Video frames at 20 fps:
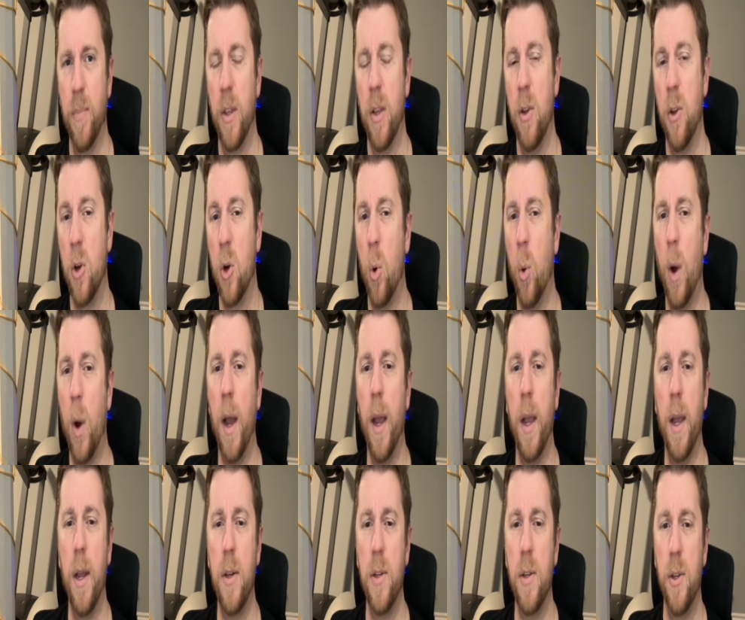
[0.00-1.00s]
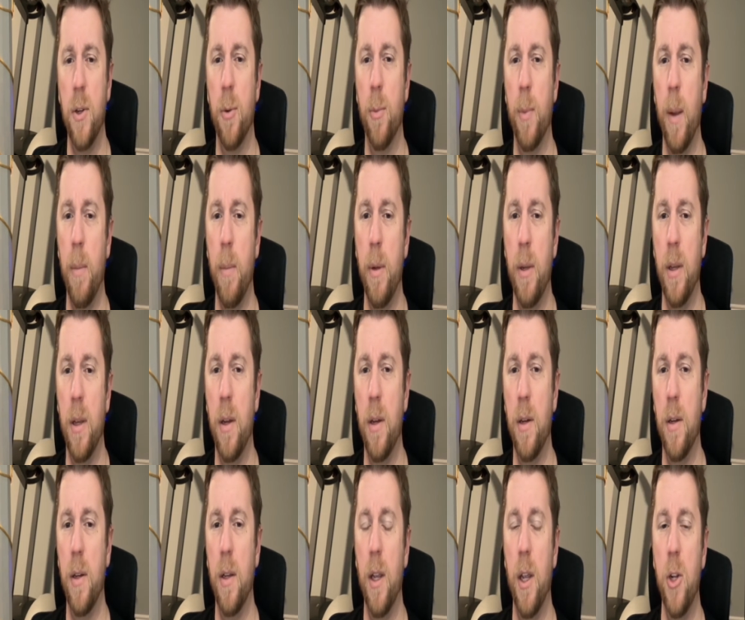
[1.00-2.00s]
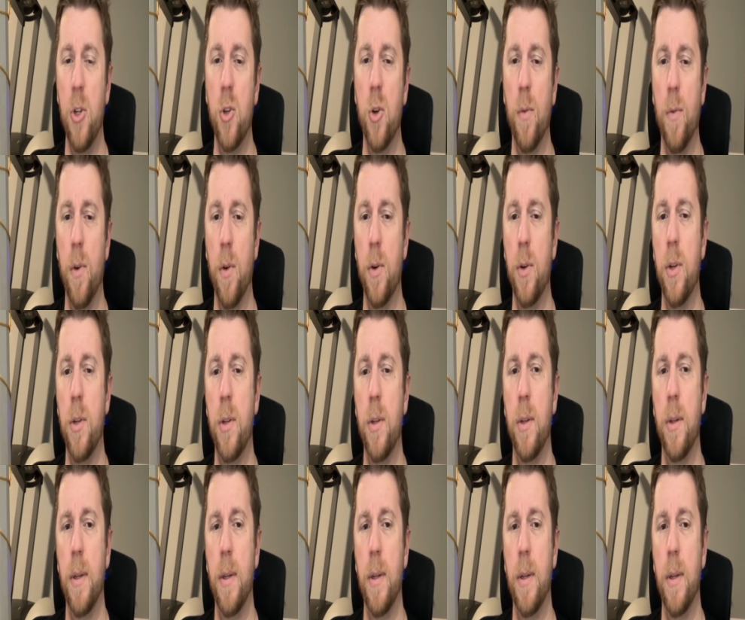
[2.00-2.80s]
you're quiet, you're maybe an introvert.